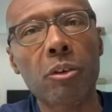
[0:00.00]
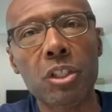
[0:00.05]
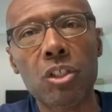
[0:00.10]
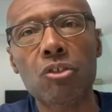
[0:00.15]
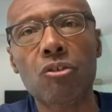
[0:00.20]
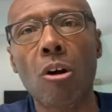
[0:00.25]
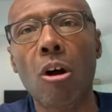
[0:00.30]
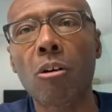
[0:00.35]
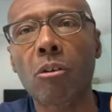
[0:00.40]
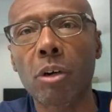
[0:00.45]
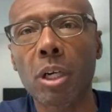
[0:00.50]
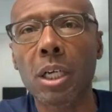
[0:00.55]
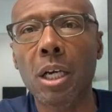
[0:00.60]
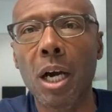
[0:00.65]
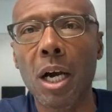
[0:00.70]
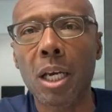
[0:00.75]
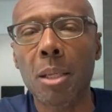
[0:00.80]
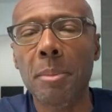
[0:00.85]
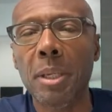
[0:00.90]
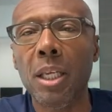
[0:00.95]
and stronger
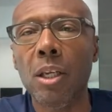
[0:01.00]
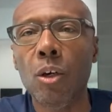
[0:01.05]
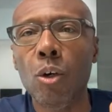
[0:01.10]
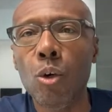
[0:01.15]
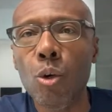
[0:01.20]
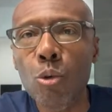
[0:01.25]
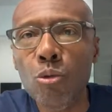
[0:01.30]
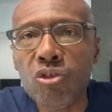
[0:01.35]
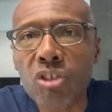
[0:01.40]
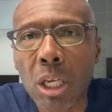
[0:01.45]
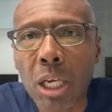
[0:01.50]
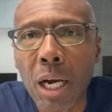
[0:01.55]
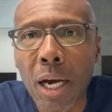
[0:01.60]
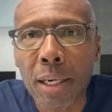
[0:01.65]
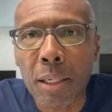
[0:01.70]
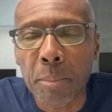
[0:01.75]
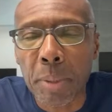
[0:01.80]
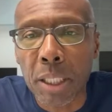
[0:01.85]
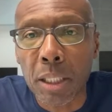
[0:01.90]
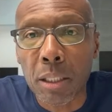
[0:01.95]
economy. Whose
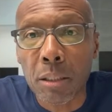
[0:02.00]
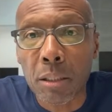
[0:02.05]
economy?